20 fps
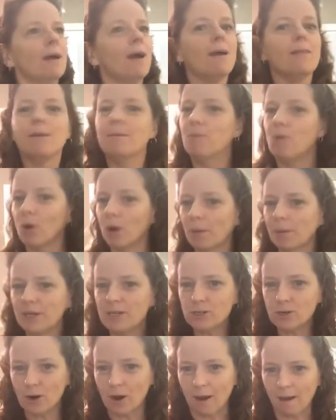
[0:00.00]
The more we
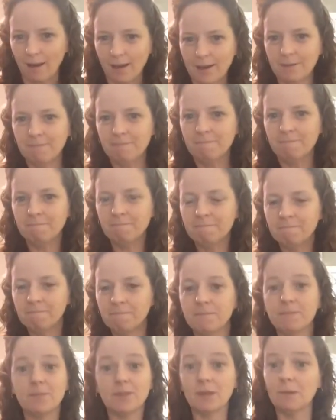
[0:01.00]
try,
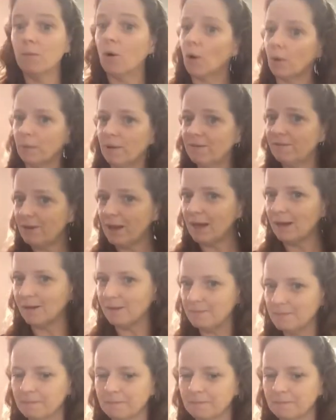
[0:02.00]
the more we fail.